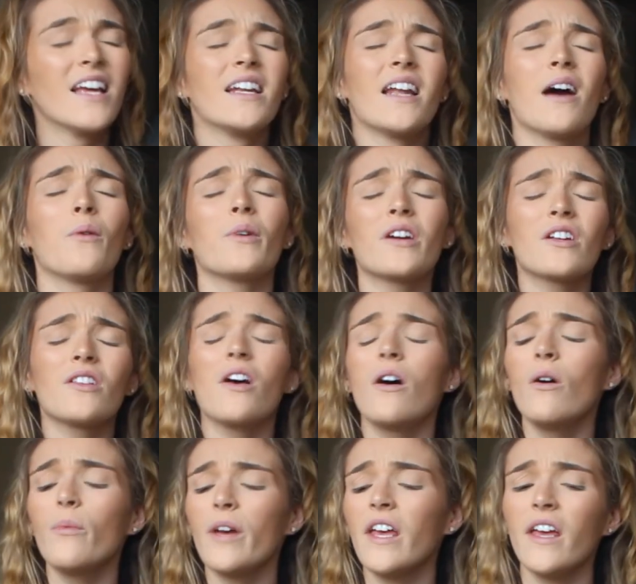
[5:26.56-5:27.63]
Now we're
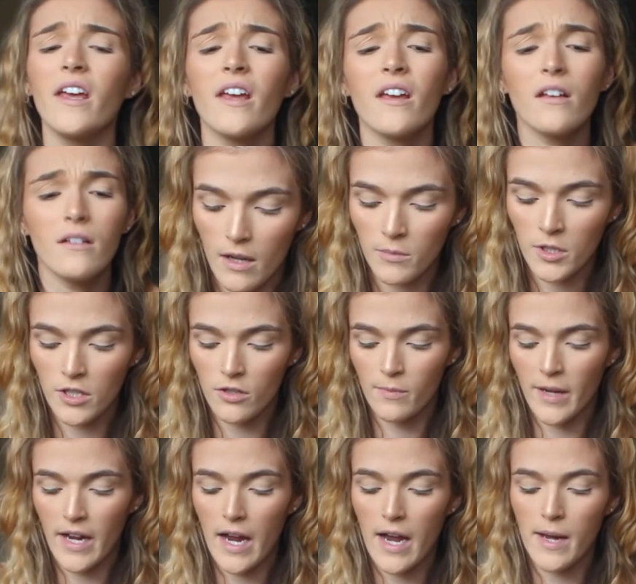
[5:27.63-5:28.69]
glowing. Now I'm gonna do
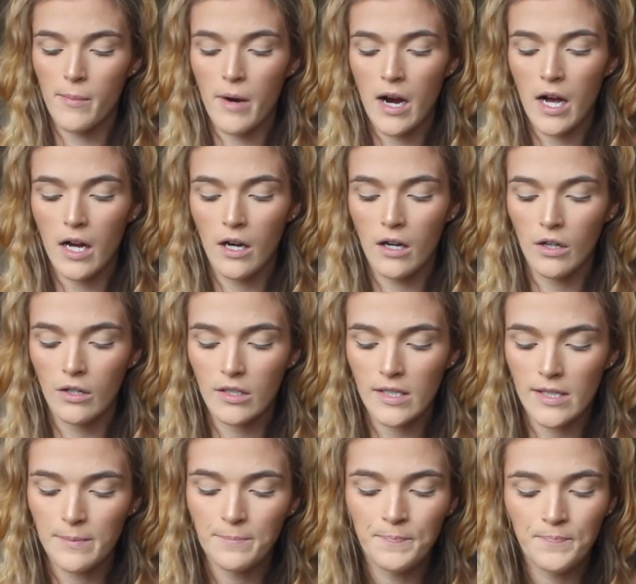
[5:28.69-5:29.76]
my
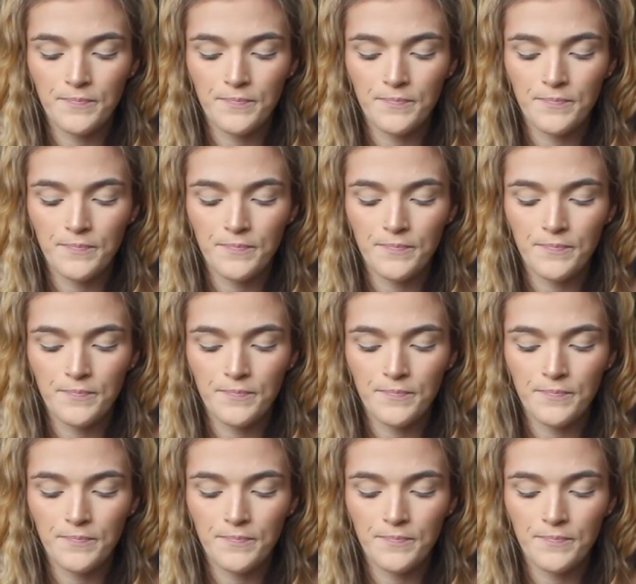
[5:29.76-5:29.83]
eyebrows.